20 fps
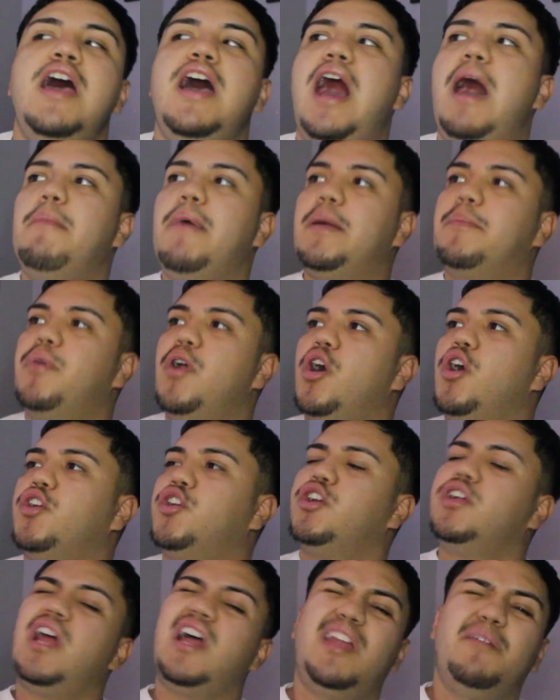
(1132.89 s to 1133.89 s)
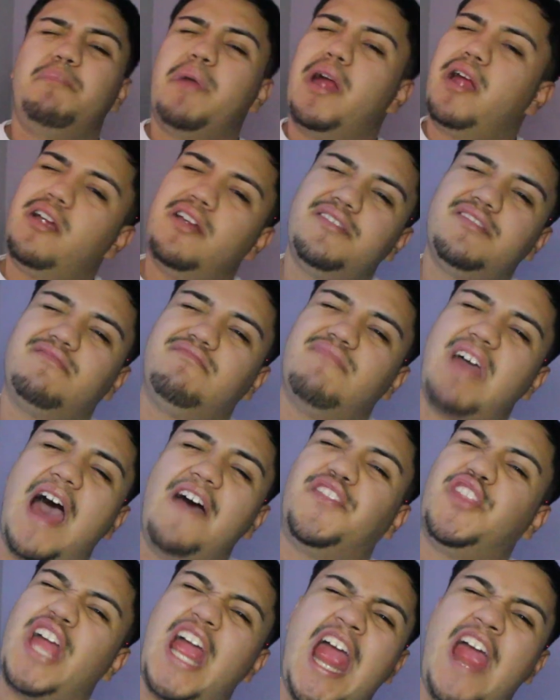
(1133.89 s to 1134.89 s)
I'm like, bro, you're not embarrassed?
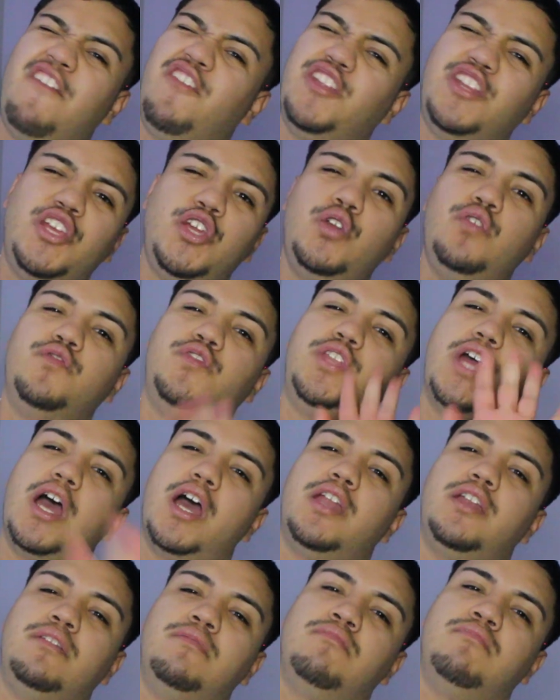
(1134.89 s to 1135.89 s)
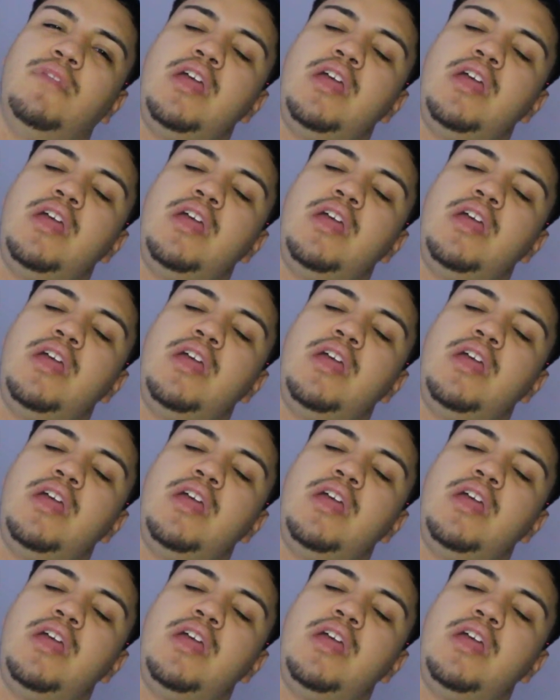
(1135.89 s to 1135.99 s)
After everything you've done,